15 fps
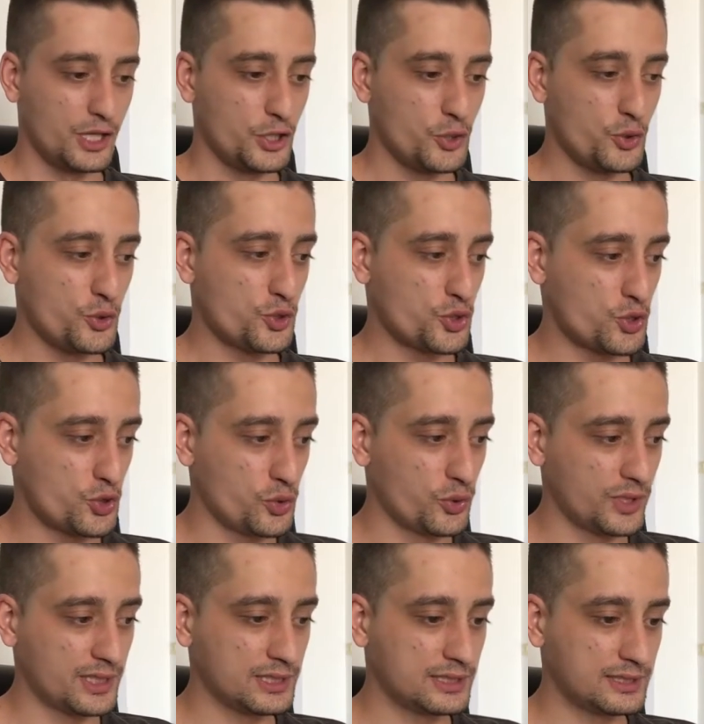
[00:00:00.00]
you
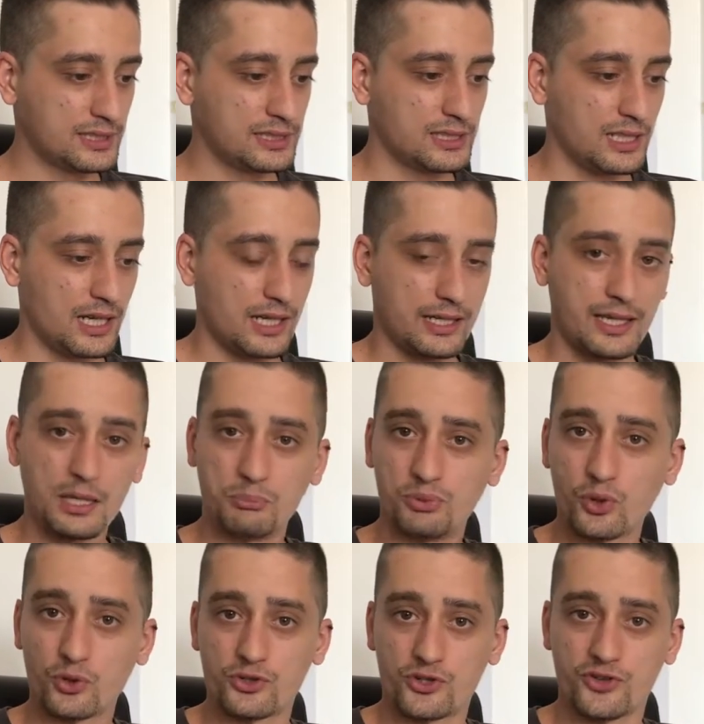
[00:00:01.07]
shouldn't uh, keep
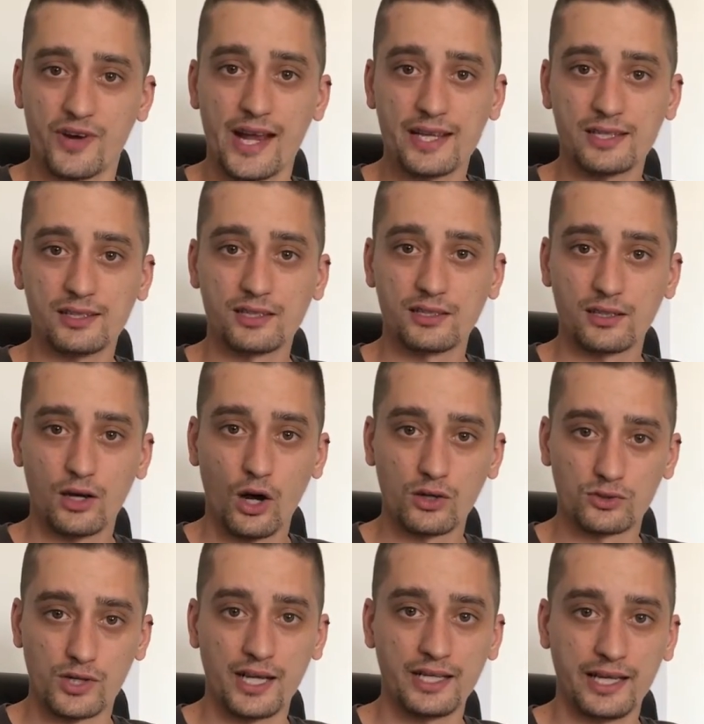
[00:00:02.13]
your trade
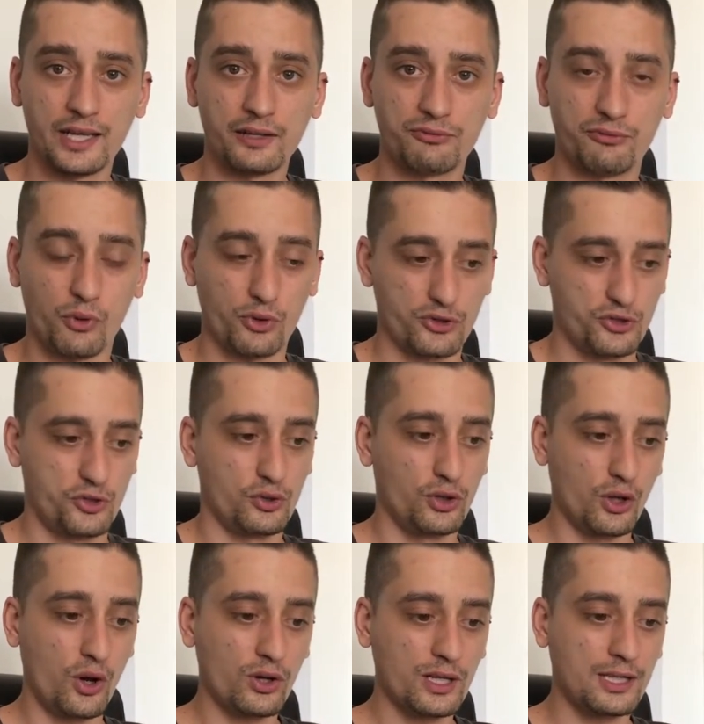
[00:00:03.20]
running for too
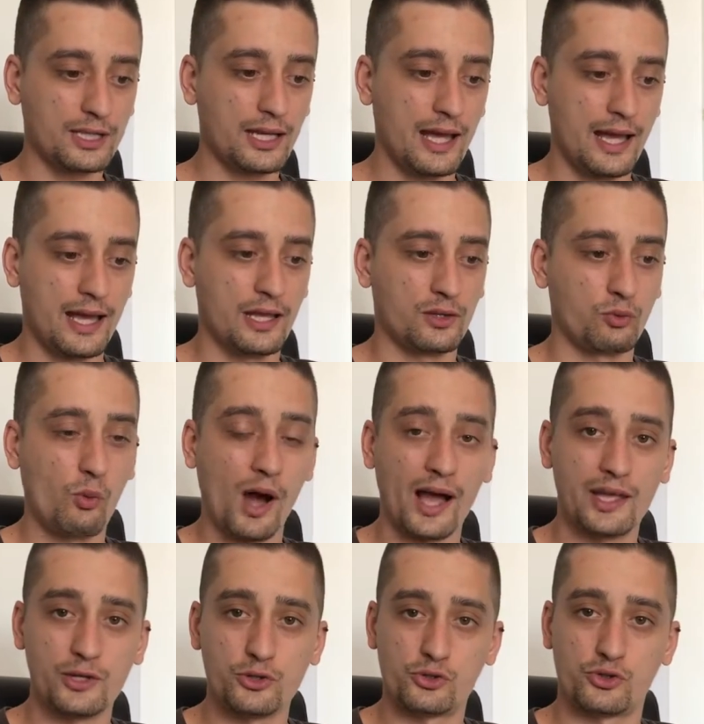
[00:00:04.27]
long and
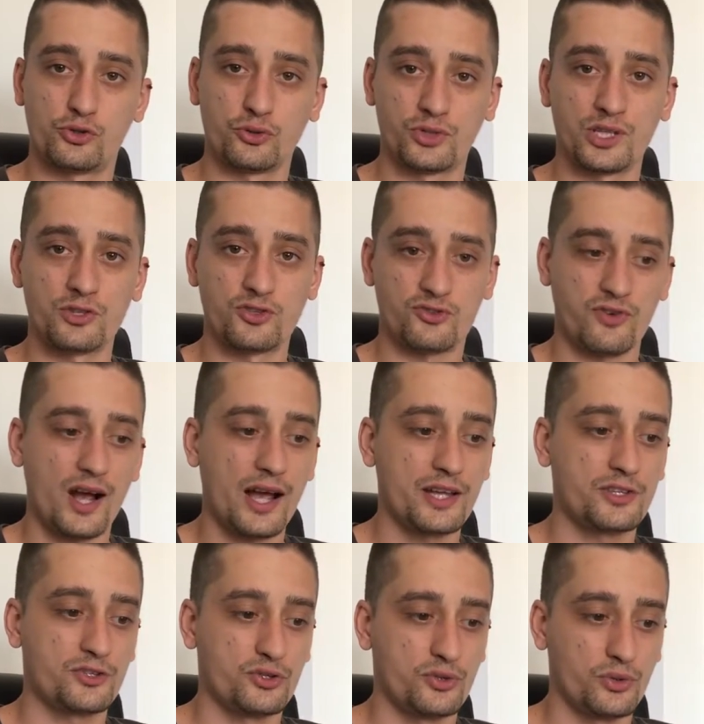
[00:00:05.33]
why you shouldn't
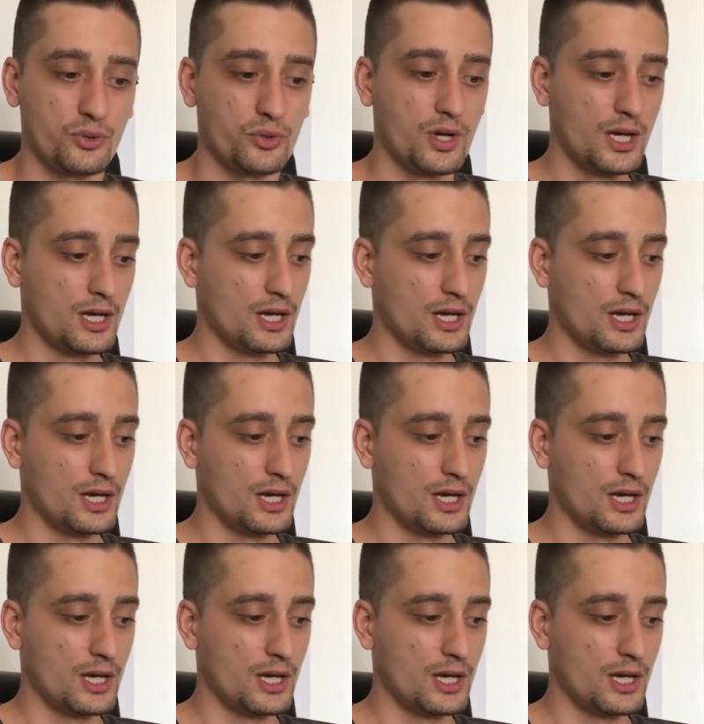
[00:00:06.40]
try to